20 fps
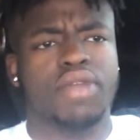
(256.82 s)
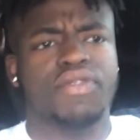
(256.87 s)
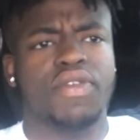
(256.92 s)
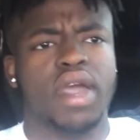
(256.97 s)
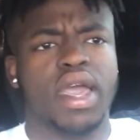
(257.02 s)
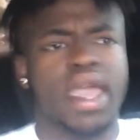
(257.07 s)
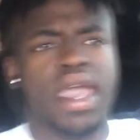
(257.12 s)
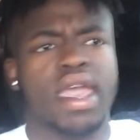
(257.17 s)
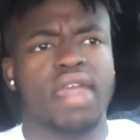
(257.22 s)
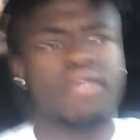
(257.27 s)

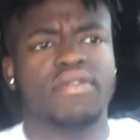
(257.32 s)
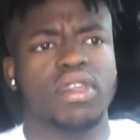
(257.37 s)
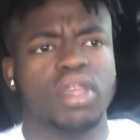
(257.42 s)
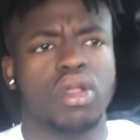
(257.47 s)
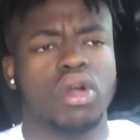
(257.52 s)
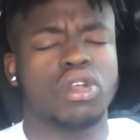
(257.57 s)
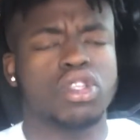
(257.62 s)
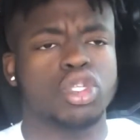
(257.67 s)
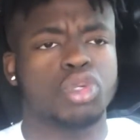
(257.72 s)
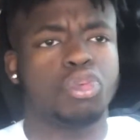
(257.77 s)
I have
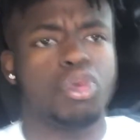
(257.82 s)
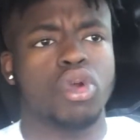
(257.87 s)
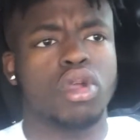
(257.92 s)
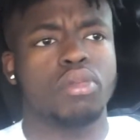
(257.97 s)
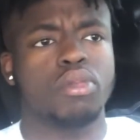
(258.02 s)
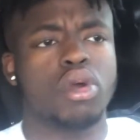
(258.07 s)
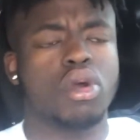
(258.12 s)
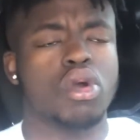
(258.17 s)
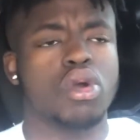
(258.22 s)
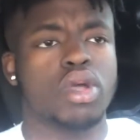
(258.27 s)
it on
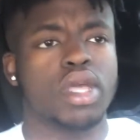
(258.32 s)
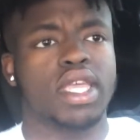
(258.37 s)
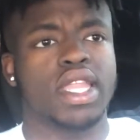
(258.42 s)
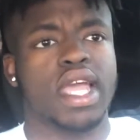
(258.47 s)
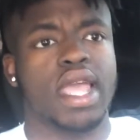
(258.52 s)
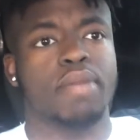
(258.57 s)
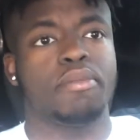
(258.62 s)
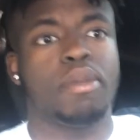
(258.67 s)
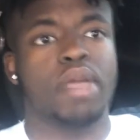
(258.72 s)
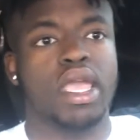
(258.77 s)
sport mode
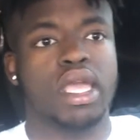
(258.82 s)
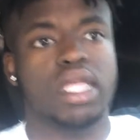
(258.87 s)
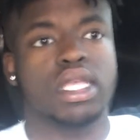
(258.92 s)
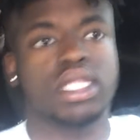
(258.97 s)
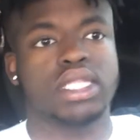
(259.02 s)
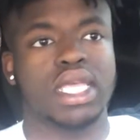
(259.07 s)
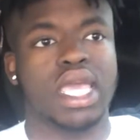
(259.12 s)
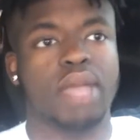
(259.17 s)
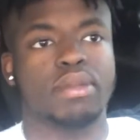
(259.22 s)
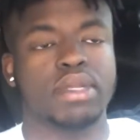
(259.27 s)
and I
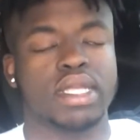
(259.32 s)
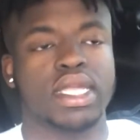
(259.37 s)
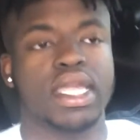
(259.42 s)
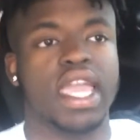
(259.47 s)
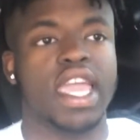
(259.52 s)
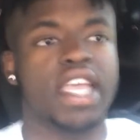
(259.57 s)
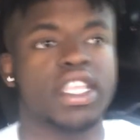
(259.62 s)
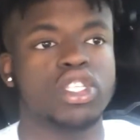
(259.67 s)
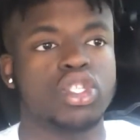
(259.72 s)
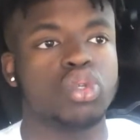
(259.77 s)
barely tap the
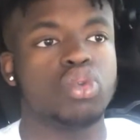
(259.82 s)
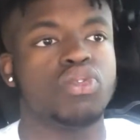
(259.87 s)
gas,